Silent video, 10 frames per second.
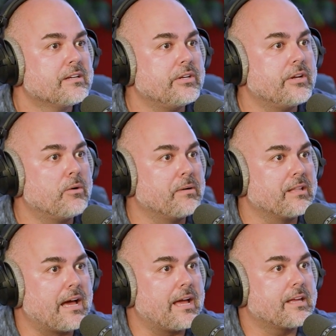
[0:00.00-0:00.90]
you know but
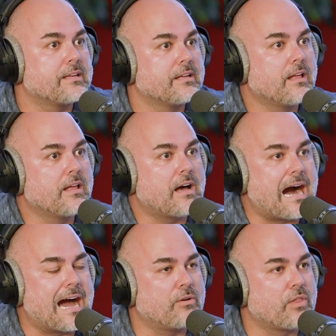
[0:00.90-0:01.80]
like
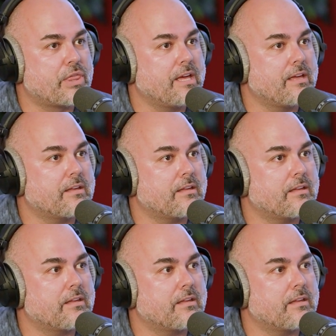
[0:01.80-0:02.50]
i don't think